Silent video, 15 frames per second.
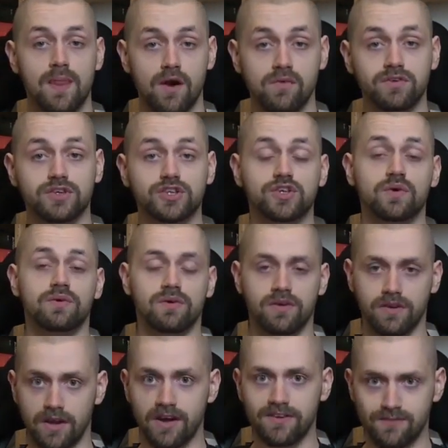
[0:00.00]
over
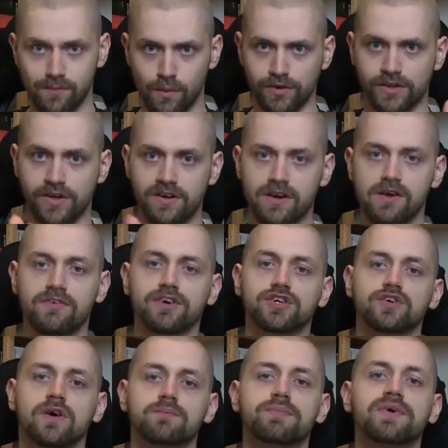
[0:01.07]
a lot of water over a
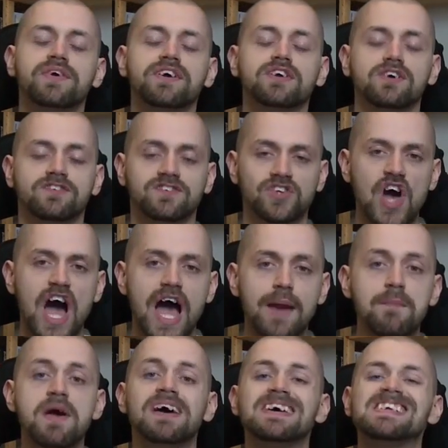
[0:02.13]
short period of
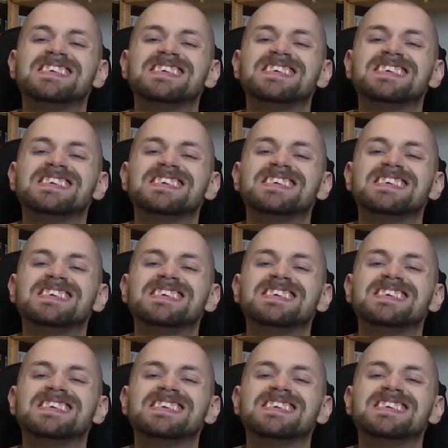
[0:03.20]
time